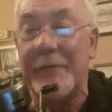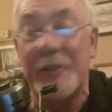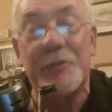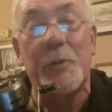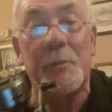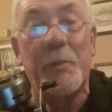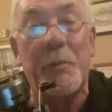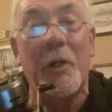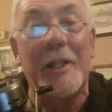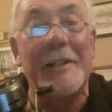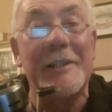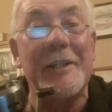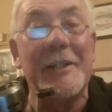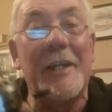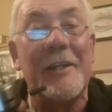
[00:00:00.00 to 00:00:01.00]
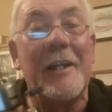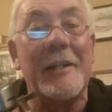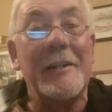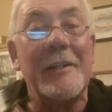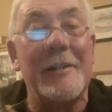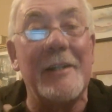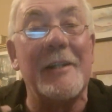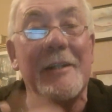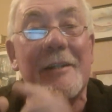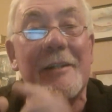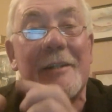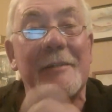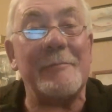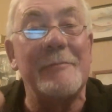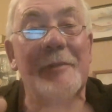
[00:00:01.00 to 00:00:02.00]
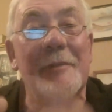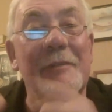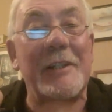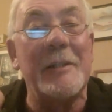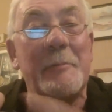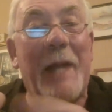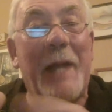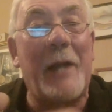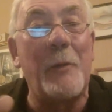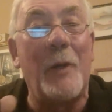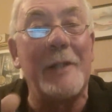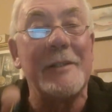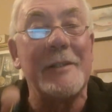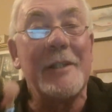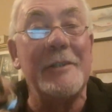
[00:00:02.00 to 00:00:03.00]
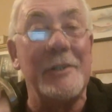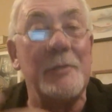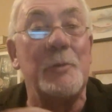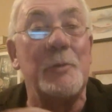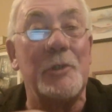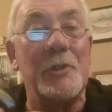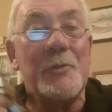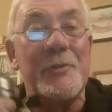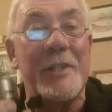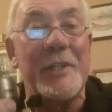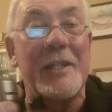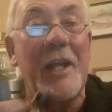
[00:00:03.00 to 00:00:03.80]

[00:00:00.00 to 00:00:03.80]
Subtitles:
fish would pull it, and the reel would backwind, and you would lose it.